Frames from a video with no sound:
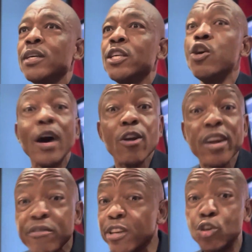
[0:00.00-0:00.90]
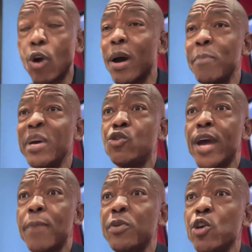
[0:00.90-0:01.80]
You are not even sure what makes you
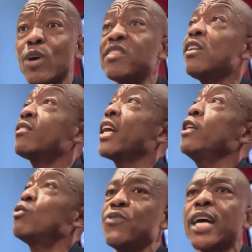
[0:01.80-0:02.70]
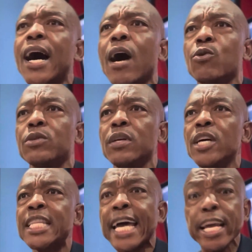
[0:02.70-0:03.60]
happy. You are still trying to figure out.
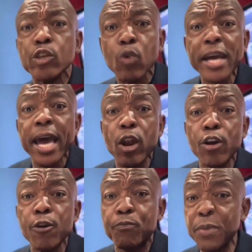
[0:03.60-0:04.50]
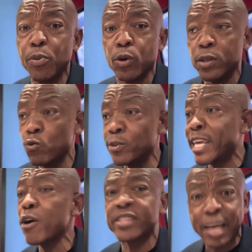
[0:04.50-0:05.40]
That is why a lot of people,
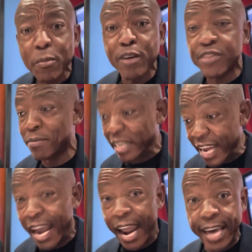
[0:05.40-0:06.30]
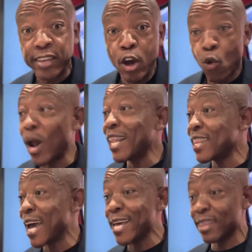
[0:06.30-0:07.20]
some of them realize while
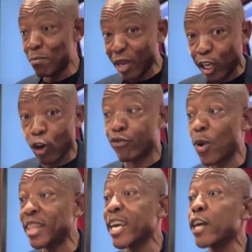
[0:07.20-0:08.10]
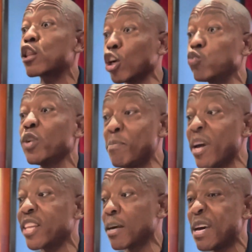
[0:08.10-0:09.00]
they are in the middle of what they thought would
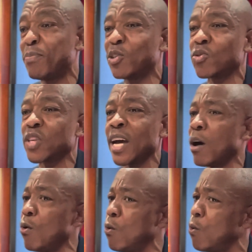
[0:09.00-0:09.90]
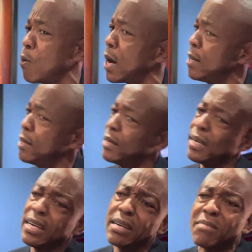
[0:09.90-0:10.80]
make them happy to say,
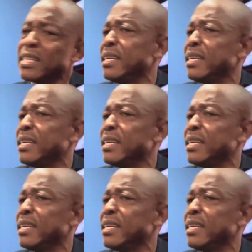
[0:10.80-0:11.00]
man,